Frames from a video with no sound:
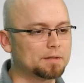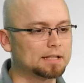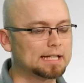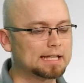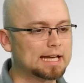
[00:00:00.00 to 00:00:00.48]

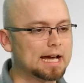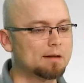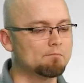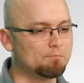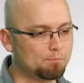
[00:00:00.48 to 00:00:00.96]
like
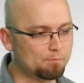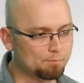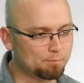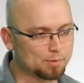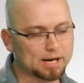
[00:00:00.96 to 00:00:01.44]
that,
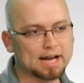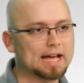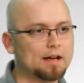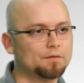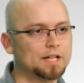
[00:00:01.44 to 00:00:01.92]
but I
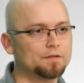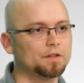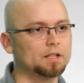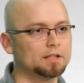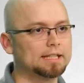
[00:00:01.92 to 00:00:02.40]
have
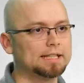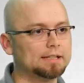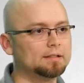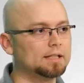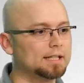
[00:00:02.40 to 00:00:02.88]

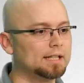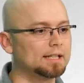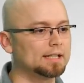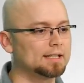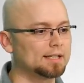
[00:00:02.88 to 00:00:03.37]
definitely
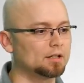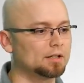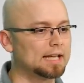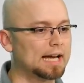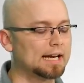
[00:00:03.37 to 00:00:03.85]

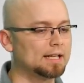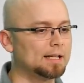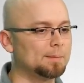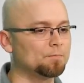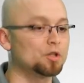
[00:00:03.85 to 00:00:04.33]
considered that
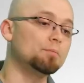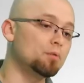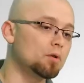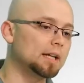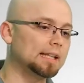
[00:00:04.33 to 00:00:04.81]
to the
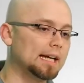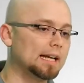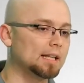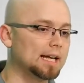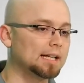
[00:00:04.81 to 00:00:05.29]
point
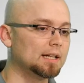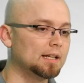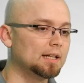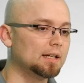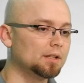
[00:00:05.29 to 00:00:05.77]
that
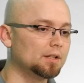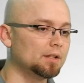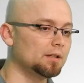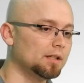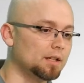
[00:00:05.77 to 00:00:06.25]

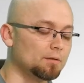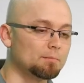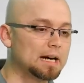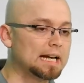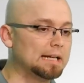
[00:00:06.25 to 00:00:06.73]

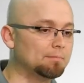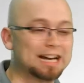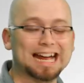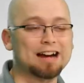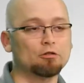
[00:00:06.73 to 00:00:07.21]

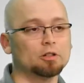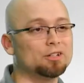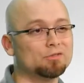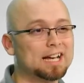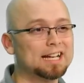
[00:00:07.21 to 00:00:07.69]
my
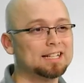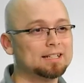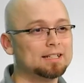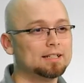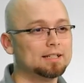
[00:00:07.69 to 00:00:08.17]
hourly rate
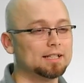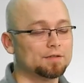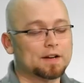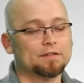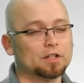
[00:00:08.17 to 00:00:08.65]
is
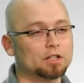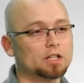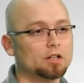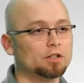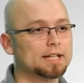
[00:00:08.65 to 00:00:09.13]

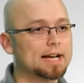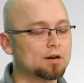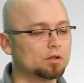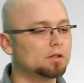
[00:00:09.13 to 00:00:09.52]
$500 an hour,